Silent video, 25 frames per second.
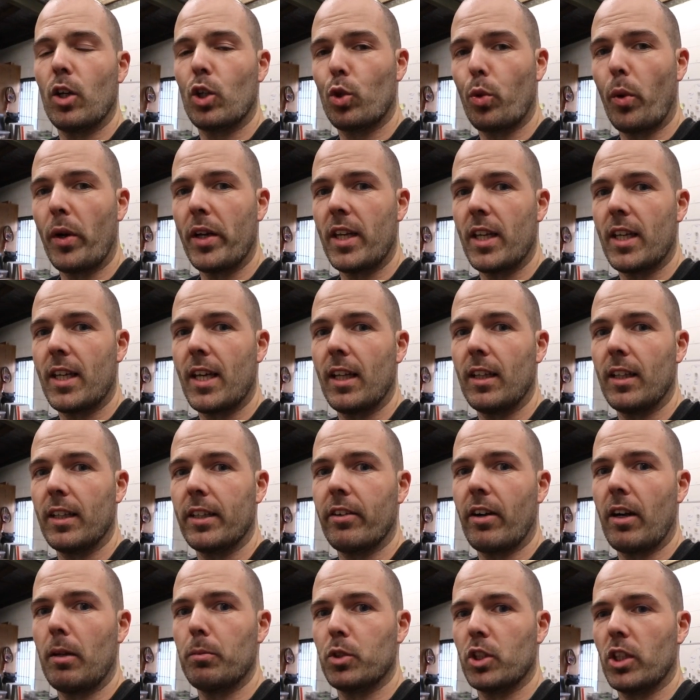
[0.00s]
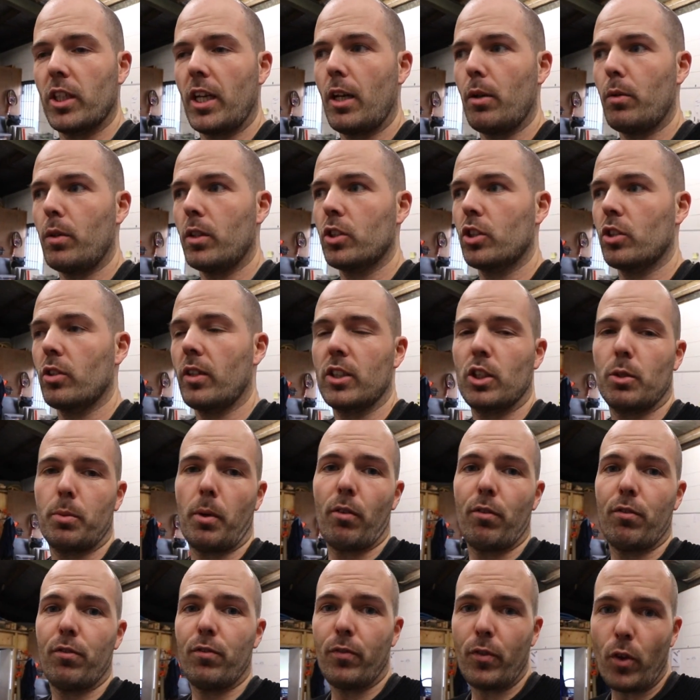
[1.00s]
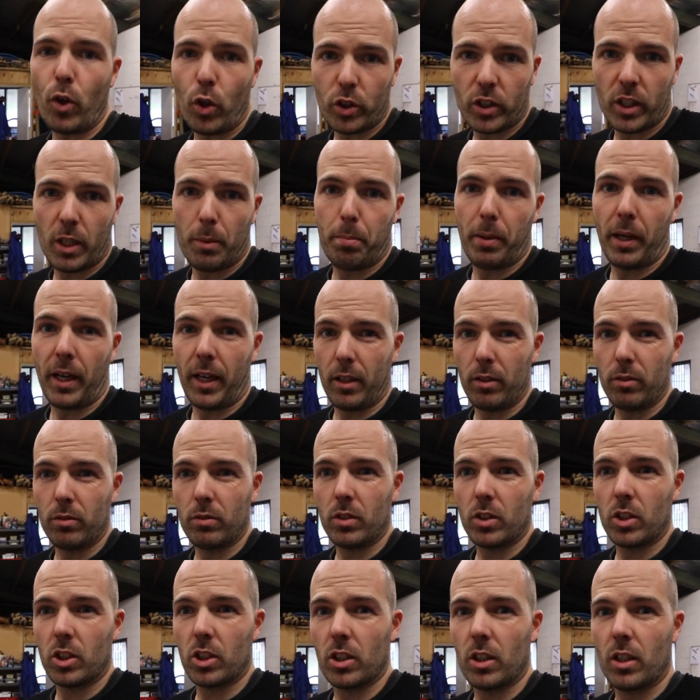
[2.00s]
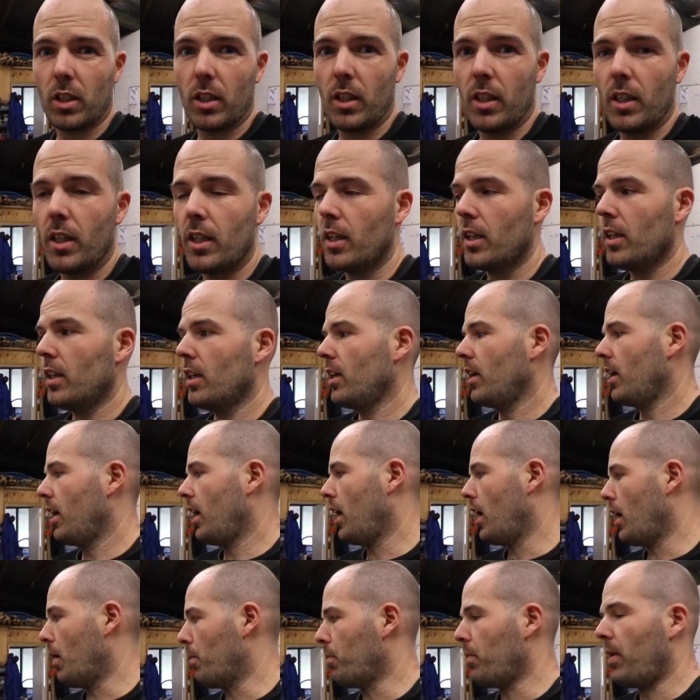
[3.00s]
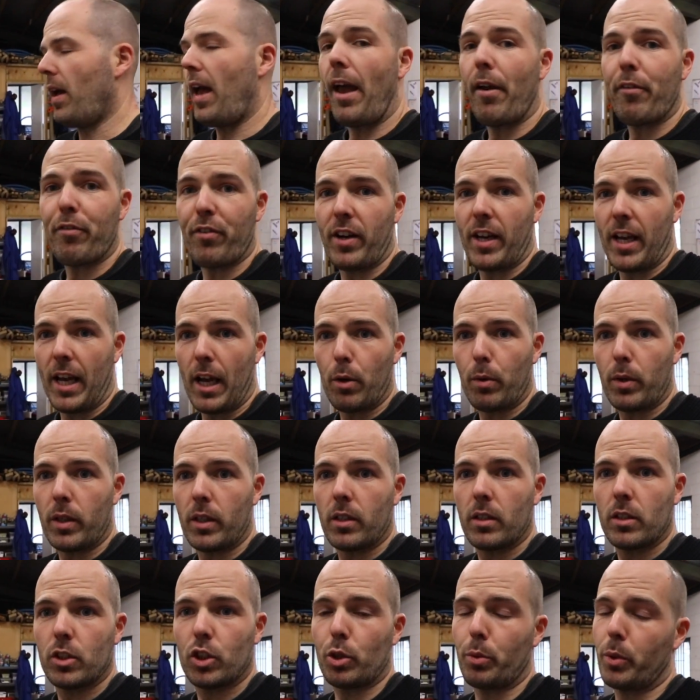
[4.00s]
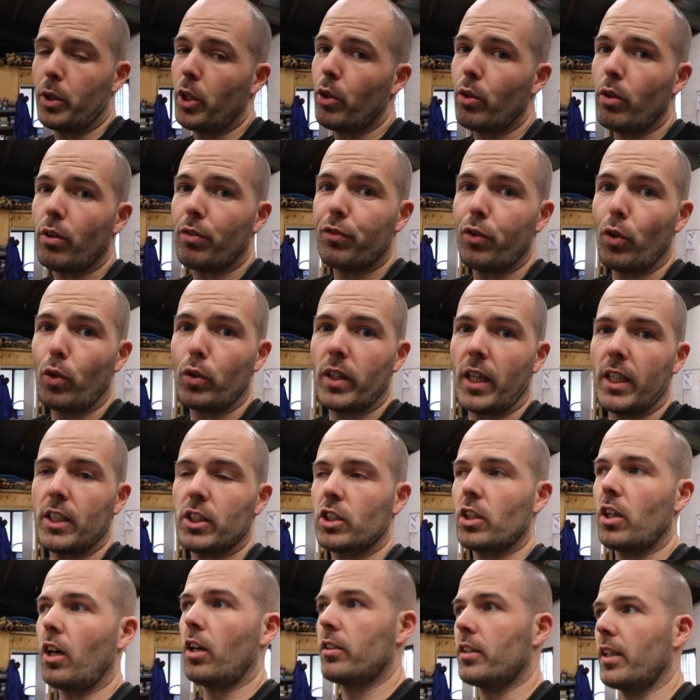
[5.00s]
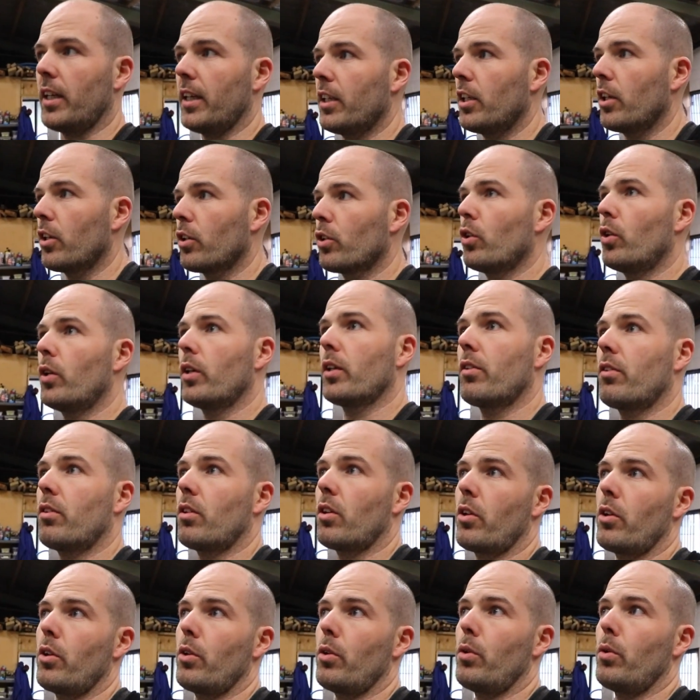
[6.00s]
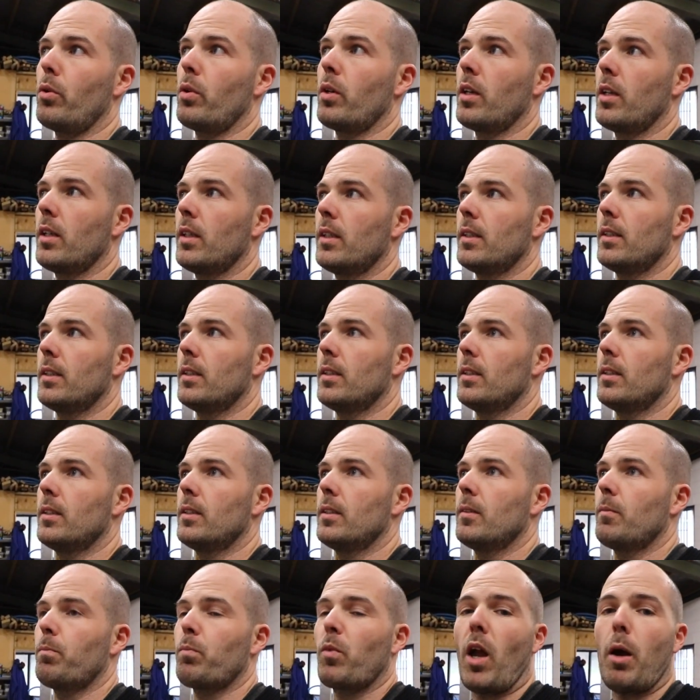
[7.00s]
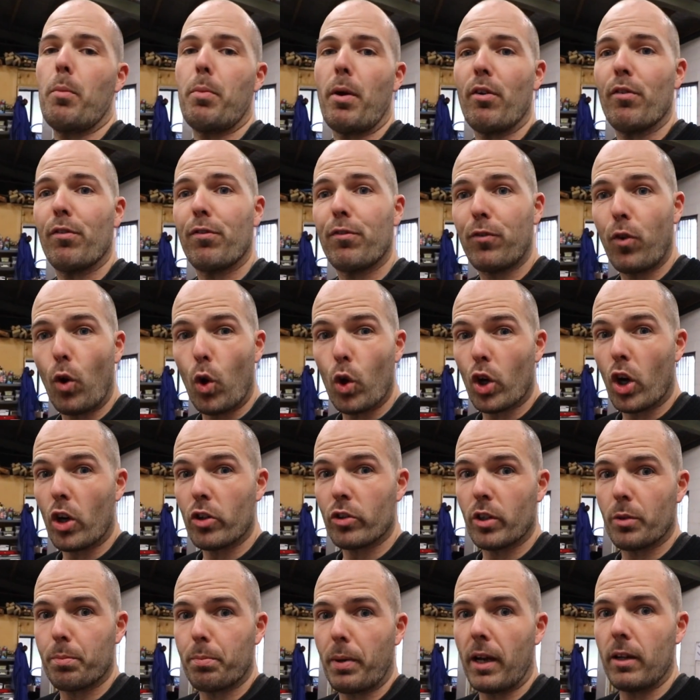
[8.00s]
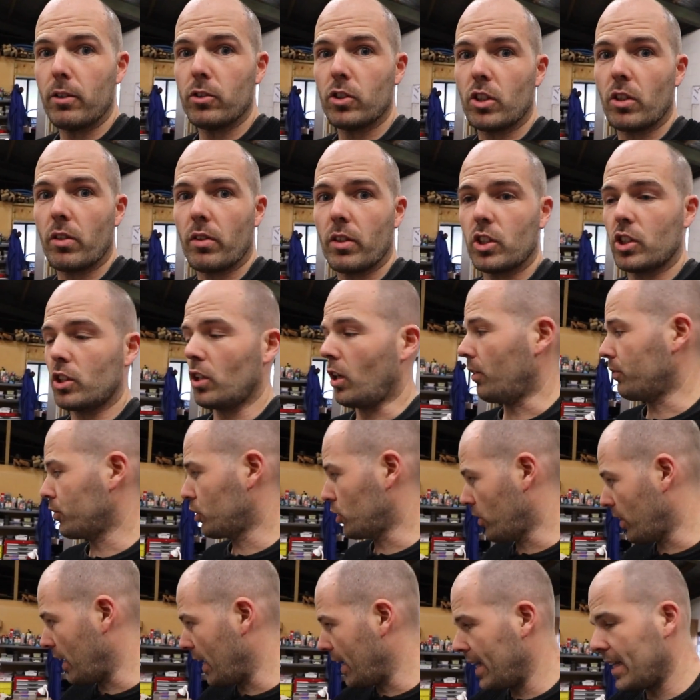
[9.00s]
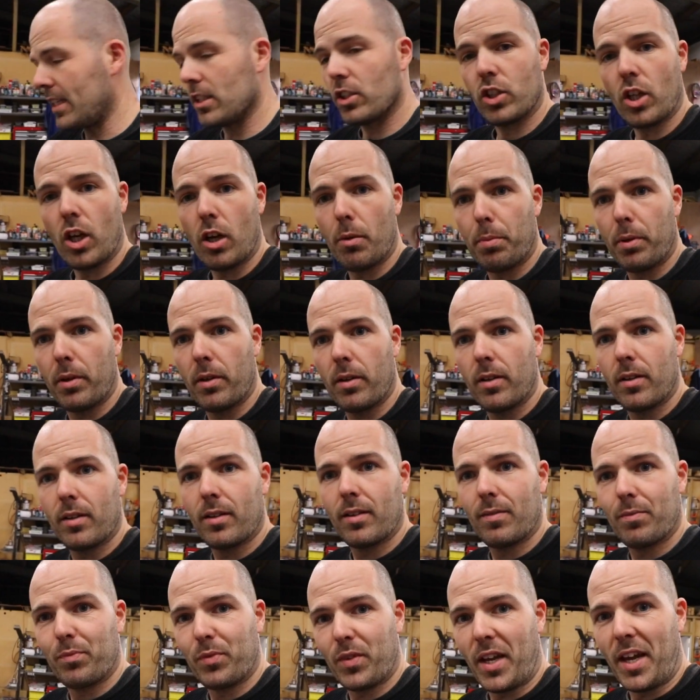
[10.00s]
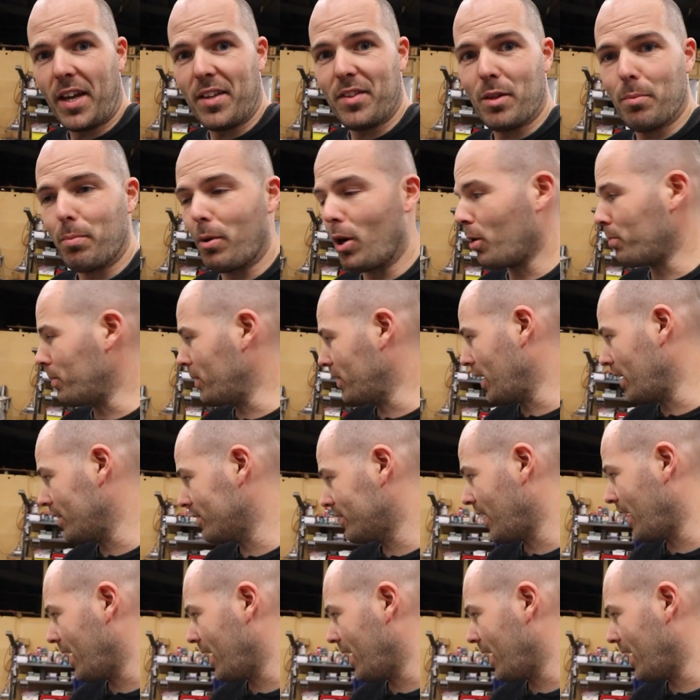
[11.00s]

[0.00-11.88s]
20 kilograms an hour, so that's about 40 pounds um, every hour. So when you do a full day's cutting, you're going through about 400 pounds of the stuff. So that ends up in the bottom of that